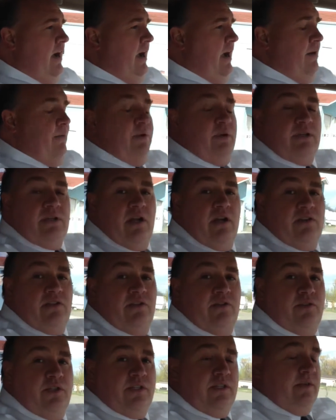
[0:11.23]
I want to talk
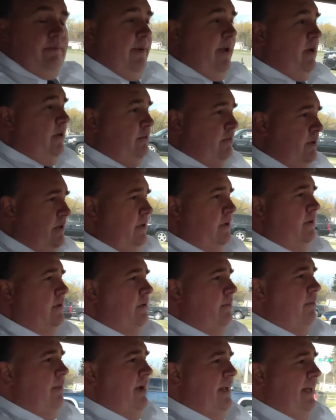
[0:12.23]
to you just about
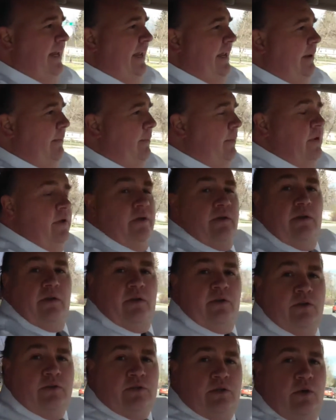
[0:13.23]
my name.
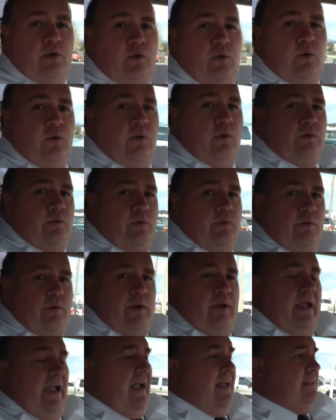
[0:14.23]
So,
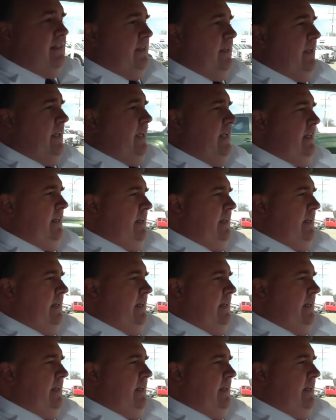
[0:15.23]
as a kid